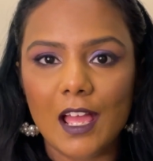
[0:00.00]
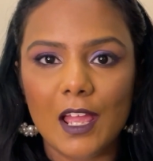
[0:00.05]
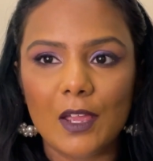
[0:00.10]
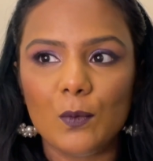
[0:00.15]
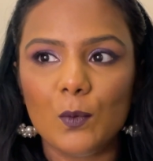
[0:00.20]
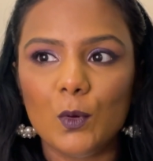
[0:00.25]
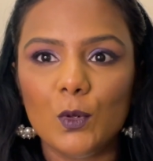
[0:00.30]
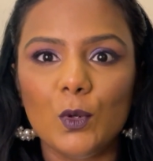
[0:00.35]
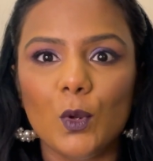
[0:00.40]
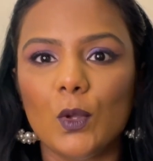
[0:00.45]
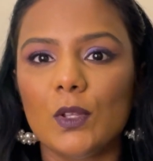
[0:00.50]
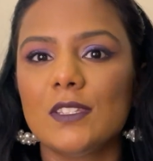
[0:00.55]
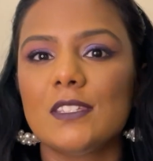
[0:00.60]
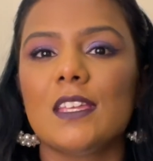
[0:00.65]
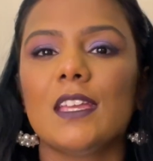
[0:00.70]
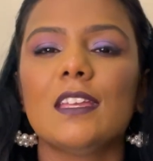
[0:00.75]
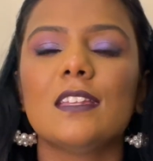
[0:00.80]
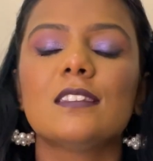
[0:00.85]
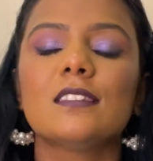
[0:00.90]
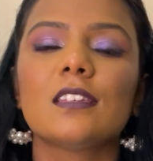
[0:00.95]
I would not
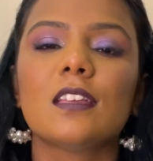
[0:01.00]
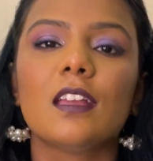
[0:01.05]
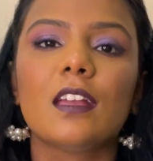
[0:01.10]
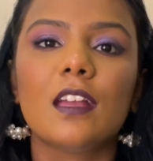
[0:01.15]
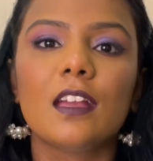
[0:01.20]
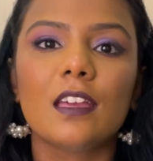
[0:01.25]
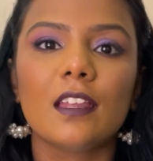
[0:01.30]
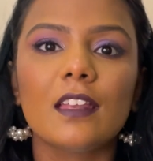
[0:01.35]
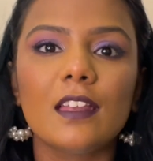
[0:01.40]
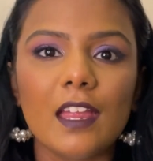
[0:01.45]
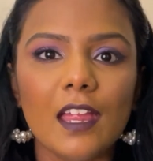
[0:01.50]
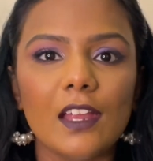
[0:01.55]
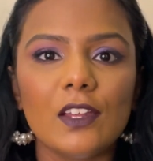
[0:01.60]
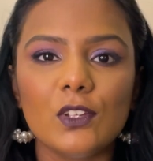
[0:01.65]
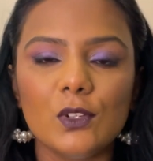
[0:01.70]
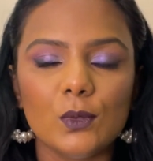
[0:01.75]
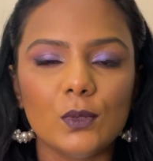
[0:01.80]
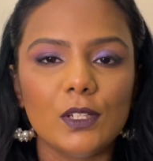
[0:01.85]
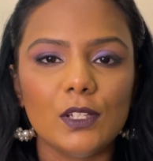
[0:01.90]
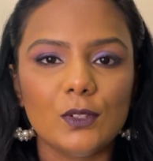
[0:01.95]
say it's great,
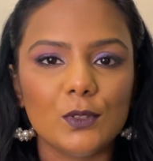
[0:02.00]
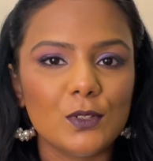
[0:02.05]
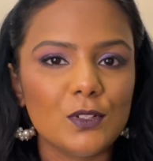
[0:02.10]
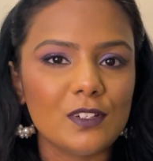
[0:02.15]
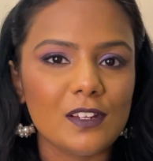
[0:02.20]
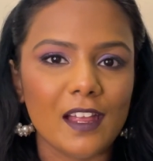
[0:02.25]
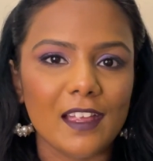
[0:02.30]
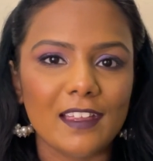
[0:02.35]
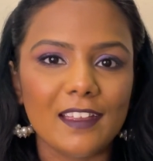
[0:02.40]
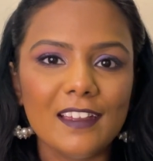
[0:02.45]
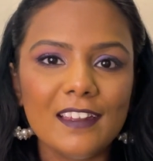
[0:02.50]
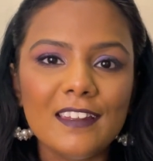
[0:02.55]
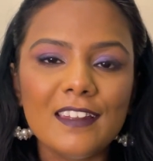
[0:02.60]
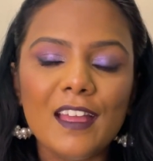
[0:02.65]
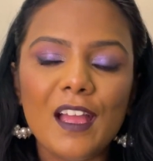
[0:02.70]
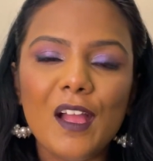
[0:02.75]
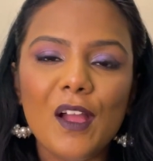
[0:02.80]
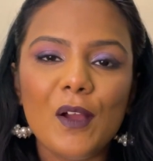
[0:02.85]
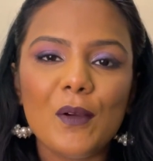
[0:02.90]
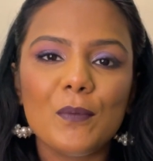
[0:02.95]
you need to try it,
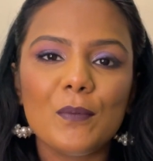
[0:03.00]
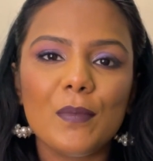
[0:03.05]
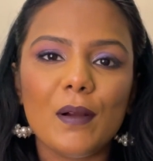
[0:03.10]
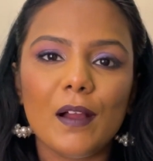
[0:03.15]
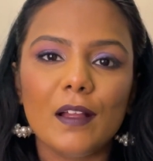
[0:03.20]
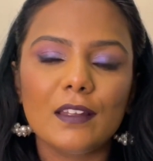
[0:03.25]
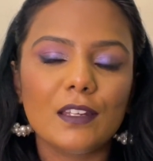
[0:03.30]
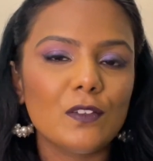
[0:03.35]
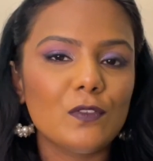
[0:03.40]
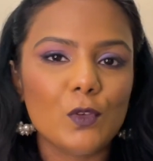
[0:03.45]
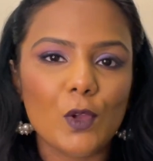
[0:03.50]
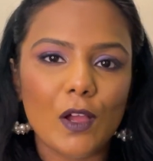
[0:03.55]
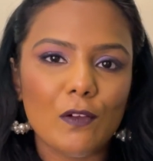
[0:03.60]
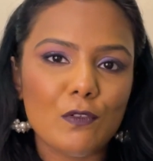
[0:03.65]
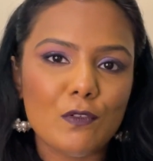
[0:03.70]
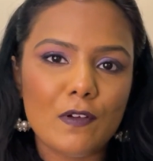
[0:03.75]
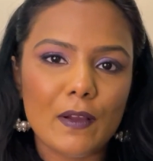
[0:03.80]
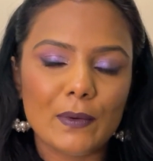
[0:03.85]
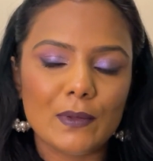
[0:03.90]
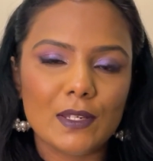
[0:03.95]
but if you have
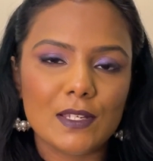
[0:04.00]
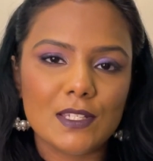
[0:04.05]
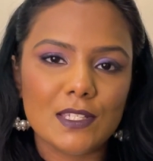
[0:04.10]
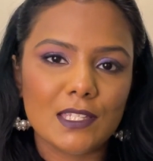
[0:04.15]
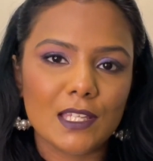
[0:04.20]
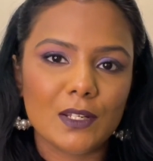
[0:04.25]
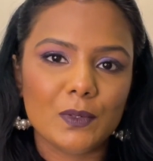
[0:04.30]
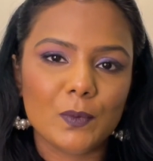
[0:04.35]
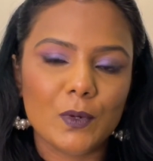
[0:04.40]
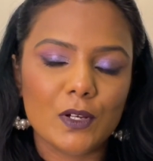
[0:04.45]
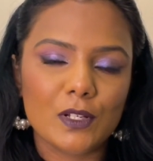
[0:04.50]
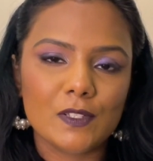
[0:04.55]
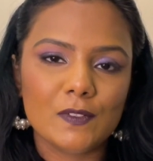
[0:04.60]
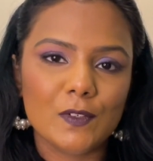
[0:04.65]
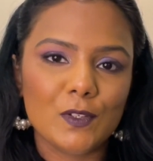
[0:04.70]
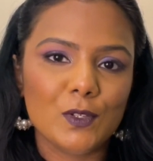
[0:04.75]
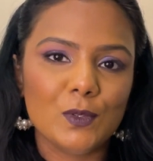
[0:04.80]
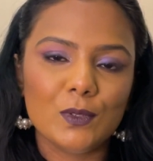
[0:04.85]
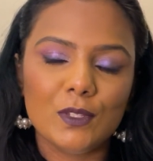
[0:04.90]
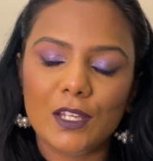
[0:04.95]
a foundation that works
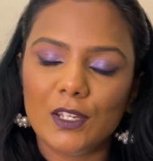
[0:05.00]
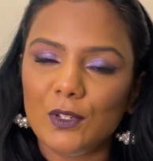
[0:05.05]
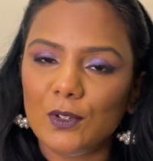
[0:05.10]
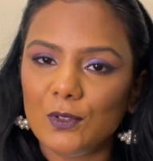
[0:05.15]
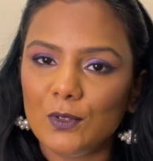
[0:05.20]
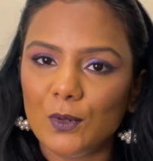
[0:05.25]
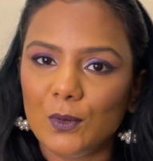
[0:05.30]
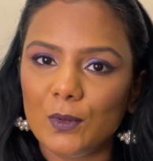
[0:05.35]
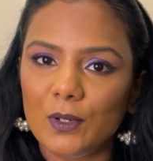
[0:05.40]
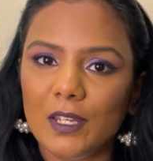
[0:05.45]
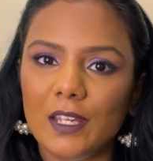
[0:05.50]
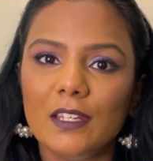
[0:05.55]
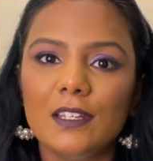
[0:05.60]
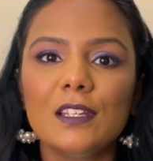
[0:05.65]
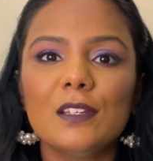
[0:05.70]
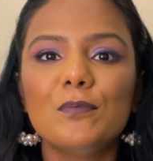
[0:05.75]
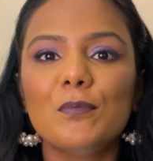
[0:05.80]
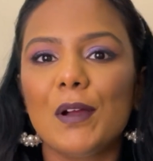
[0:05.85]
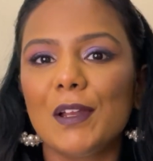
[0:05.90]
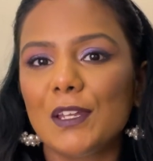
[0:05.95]
for you, then you don't need
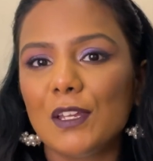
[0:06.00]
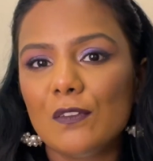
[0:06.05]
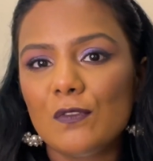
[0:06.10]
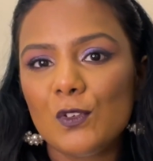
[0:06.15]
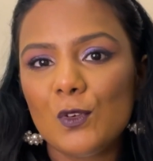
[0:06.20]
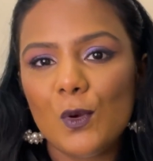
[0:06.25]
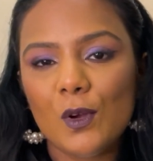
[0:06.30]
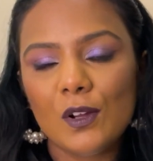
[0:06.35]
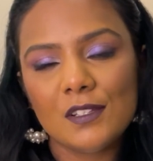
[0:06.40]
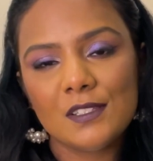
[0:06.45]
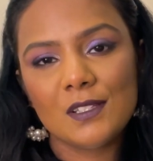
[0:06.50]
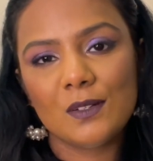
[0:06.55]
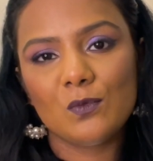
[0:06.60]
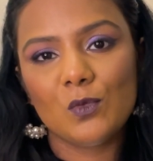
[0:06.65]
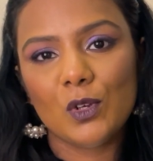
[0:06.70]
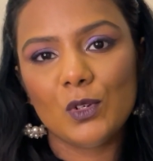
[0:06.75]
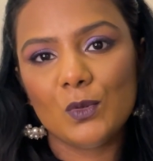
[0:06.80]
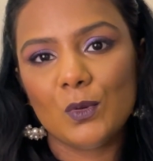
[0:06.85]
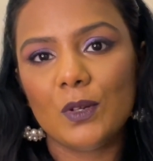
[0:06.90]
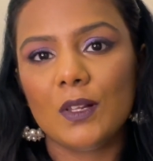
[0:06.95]
it. But if you are
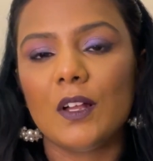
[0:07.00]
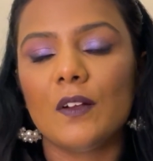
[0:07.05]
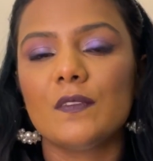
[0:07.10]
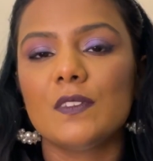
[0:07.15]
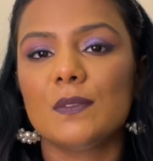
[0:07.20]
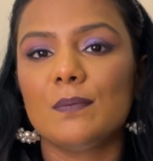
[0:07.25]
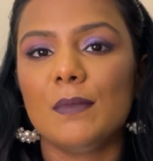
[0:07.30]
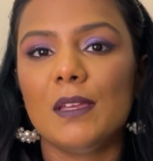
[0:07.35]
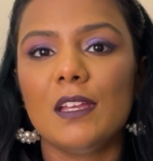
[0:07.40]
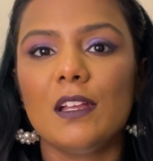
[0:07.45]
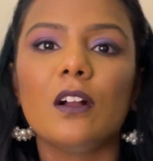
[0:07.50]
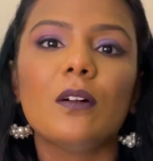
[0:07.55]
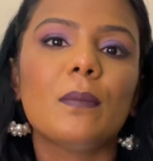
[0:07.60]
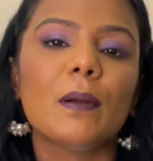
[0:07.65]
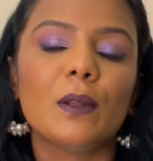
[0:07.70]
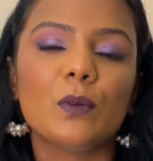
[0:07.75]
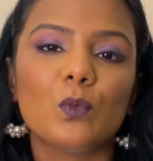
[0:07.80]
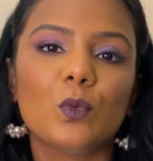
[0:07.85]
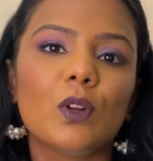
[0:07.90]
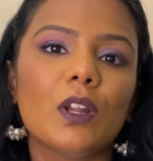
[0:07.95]
someone who loves makeup
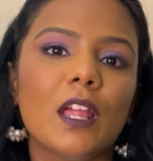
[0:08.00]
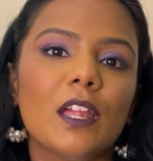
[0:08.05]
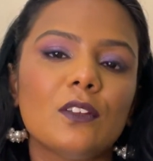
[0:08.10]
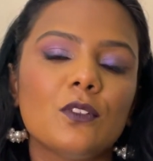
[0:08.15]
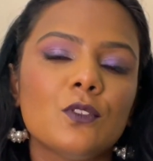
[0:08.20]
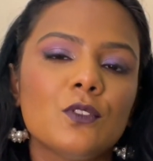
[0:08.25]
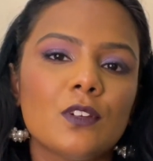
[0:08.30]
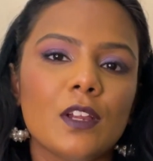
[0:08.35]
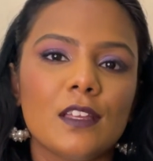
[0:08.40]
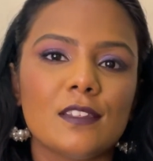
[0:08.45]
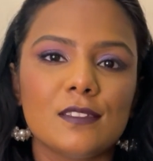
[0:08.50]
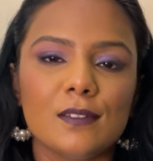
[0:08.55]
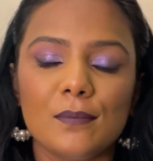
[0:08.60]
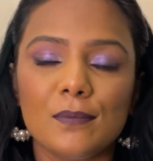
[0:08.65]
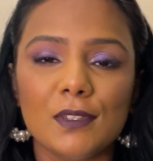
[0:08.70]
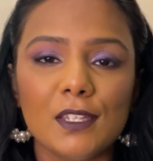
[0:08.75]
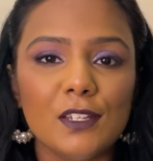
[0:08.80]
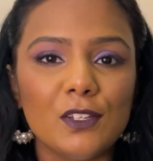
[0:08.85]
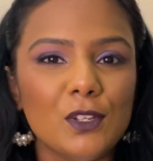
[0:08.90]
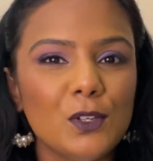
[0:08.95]
and would like to try
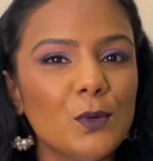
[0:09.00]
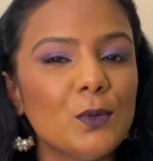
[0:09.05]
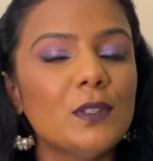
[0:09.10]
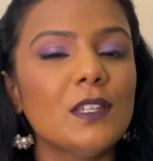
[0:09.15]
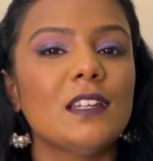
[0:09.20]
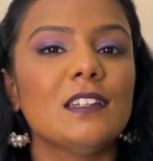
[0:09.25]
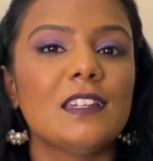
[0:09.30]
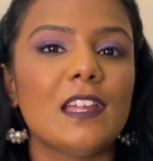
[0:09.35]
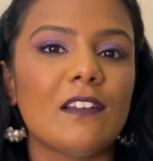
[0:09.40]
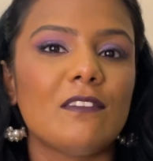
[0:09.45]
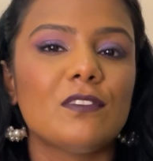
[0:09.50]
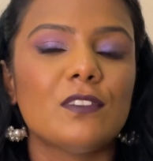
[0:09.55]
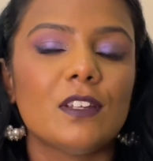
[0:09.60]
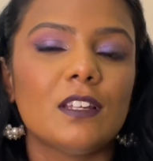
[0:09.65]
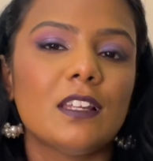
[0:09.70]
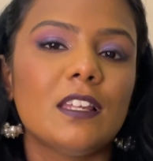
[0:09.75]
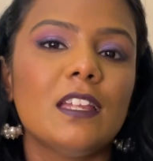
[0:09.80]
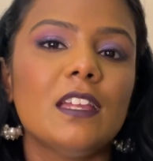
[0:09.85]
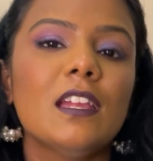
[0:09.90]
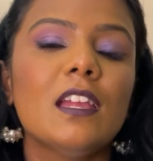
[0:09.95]
something new, then
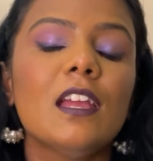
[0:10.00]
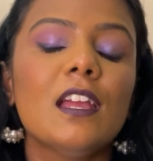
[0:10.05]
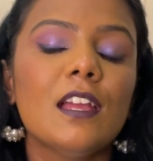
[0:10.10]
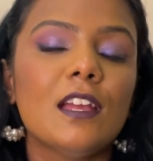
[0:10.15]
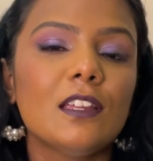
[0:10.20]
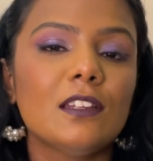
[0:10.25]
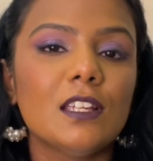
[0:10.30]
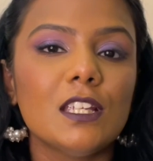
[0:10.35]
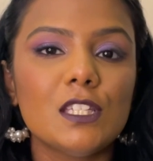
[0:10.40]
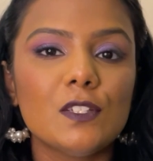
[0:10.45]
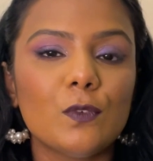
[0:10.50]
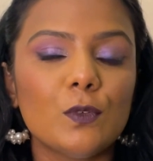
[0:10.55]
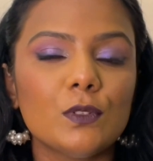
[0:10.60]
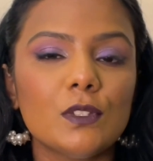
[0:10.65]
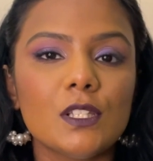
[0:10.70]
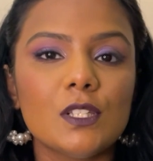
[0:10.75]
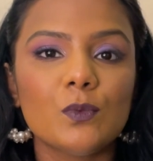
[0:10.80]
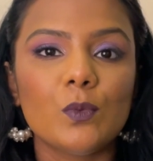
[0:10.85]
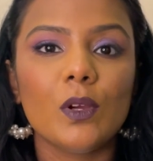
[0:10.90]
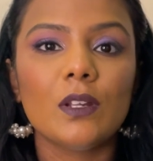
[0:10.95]
definitely reach for
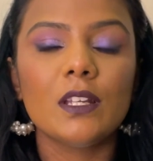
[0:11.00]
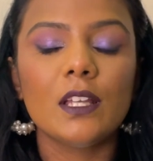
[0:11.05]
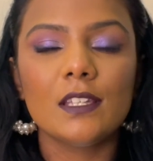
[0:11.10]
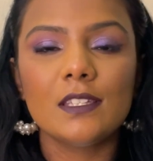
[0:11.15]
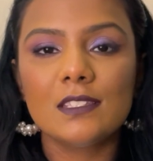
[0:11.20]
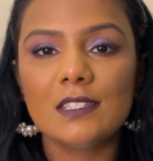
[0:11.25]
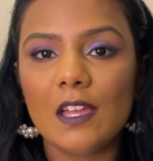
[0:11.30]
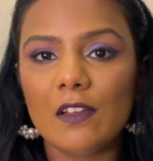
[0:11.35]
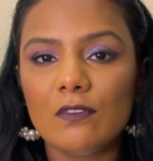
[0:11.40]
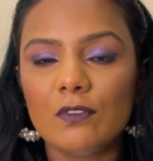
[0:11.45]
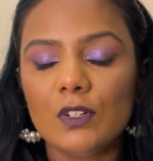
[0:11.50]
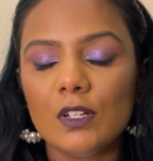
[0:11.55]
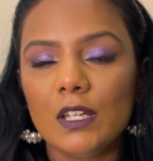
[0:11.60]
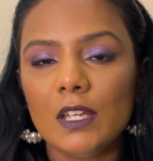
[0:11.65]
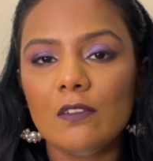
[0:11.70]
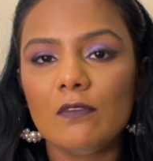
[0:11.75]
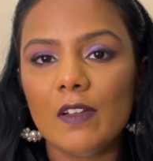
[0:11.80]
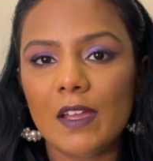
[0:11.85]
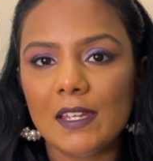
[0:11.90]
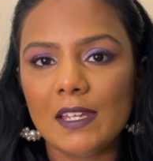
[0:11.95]
this one. It's
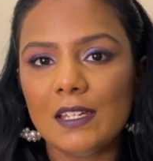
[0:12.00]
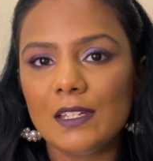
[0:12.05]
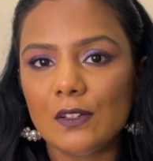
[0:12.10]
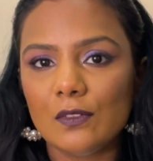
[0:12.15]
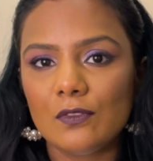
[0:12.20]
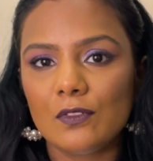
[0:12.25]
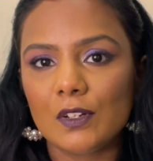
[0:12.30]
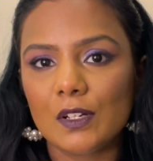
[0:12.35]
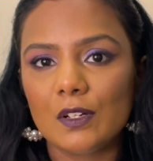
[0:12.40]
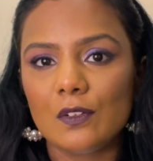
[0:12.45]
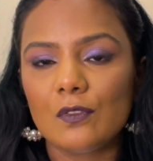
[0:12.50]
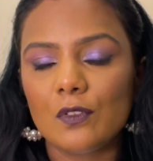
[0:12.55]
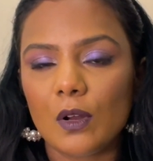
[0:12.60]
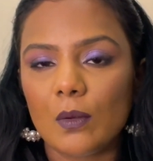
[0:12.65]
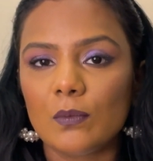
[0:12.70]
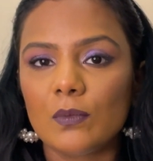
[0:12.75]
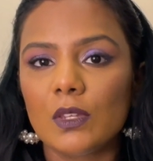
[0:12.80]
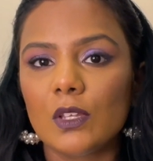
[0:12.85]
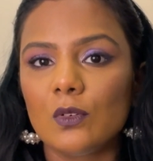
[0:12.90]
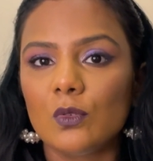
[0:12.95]
definitely very different
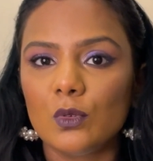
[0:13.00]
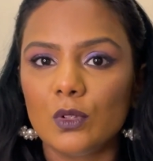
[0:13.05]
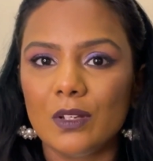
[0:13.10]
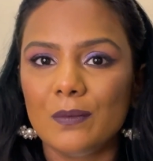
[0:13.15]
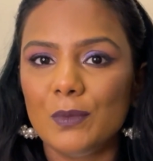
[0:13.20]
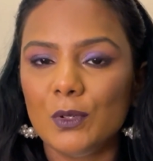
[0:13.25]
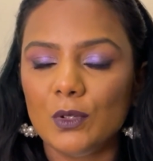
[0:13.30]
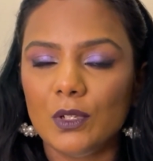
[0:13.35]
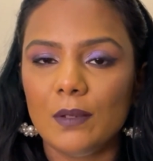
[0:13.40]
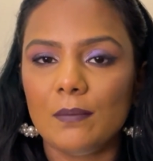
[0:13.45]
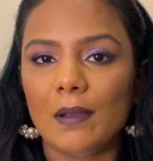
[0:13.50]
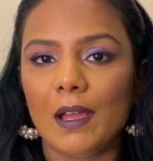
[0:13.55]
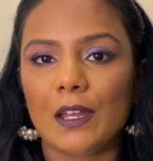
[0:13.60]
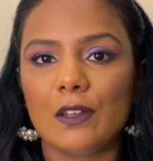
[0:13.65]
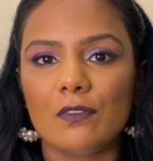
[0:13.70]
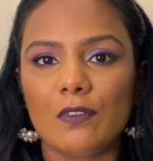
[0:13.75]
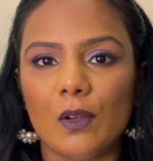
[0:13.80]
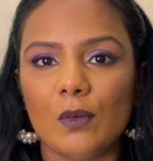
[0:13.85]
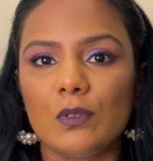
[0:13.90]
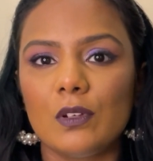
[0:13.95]
from the Huda Beauty Matte
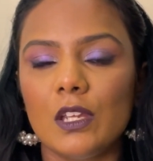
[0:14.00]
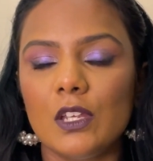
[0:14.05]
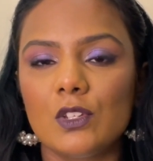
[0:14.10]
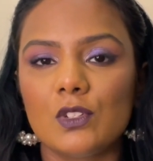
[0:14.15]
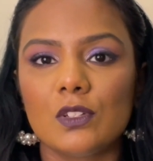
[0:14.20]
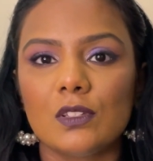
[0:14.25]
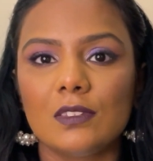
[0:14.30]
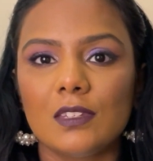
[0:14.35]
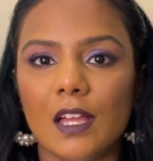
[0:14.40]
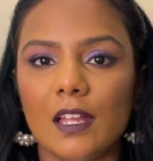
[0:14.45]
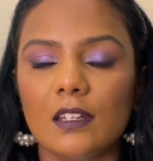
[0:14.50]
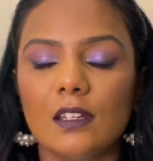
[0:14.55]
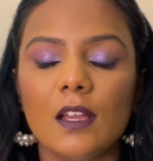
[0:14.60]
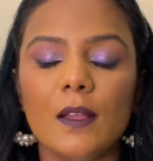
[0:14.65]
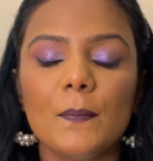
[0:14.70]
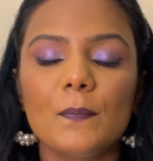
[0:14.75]
Foundation, that